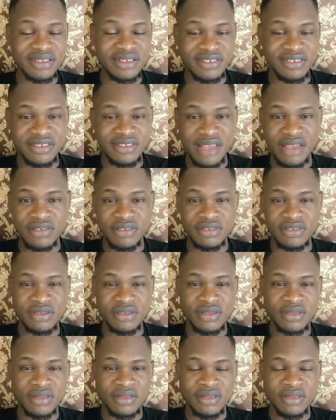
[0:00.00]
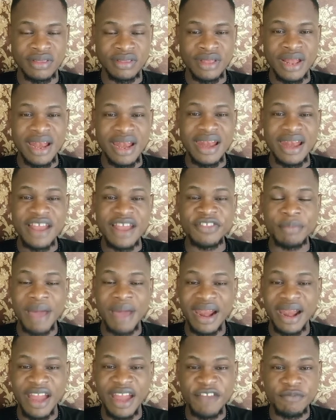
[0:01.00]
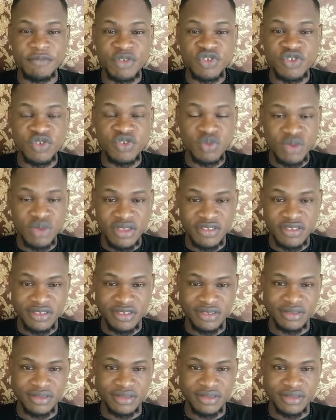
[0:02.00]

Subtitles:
exercise, let my life be sweet